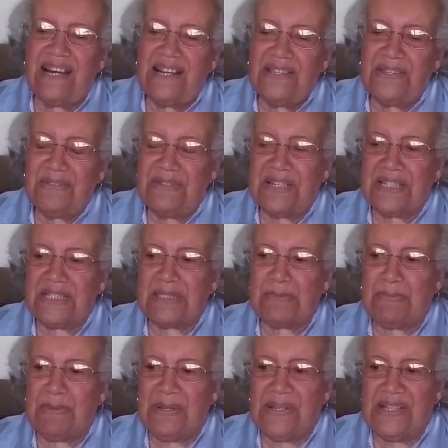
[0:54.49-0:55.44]
other
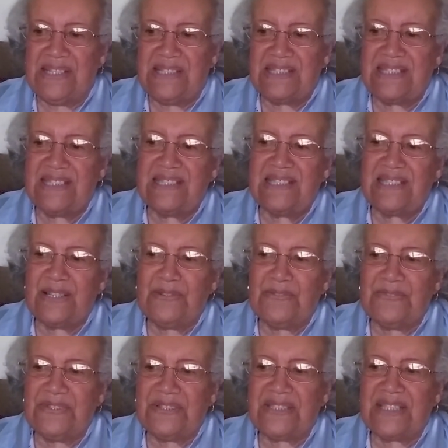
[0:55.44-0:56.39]
experiences
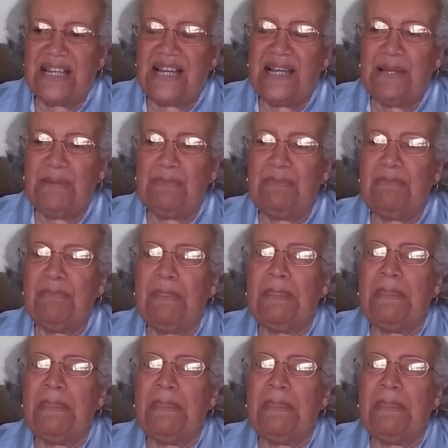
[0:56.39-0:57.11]
over time,